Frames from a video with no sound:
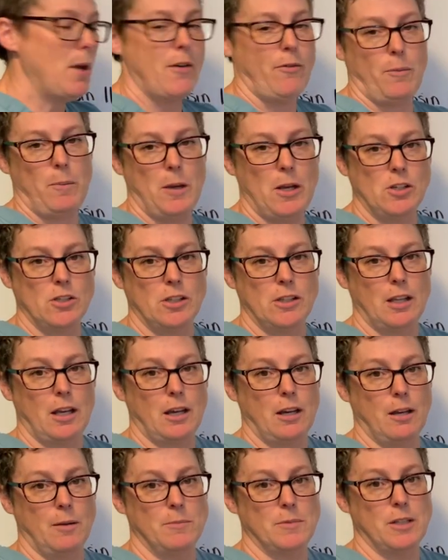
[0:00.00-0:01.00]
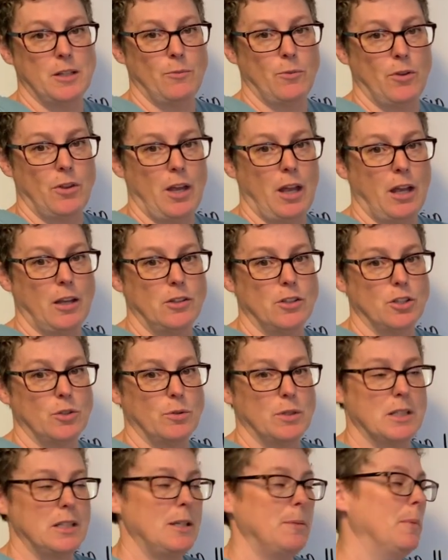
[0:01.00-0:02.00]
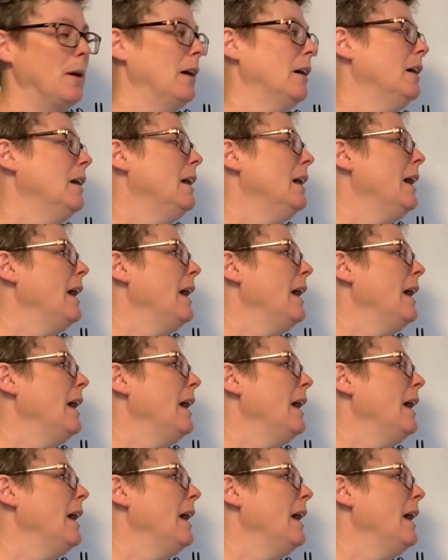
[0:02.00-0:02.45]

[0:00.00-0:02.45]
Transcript: have a patient that comes in with angioedema